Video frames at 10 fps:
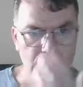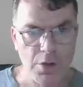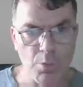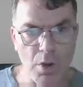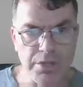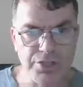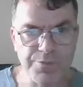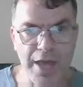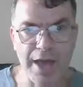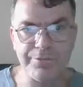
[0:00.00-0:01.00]
Once
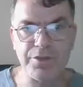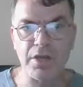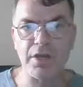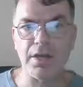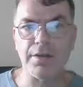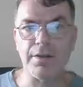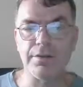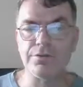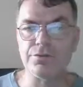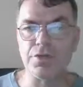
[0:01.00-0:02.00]
we have the,
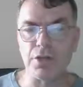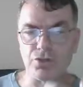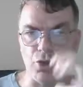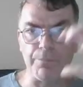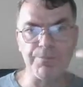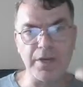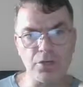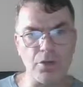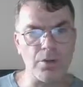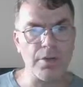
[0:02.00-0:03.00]
the top
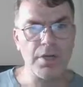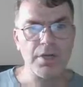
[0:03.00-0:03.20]
window,